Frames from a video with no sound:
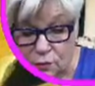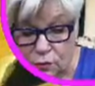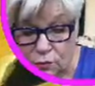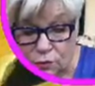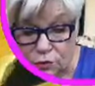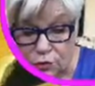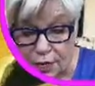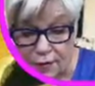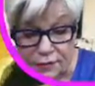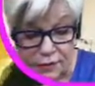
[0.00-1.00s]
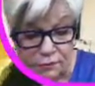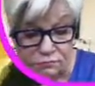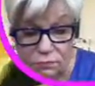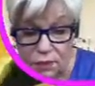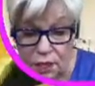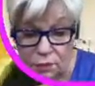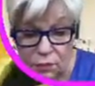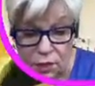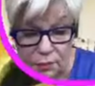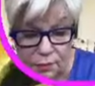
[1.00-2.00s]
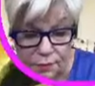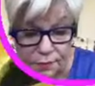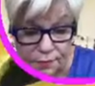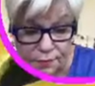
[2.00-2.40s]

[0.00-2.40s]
when we're traveling, not a problem.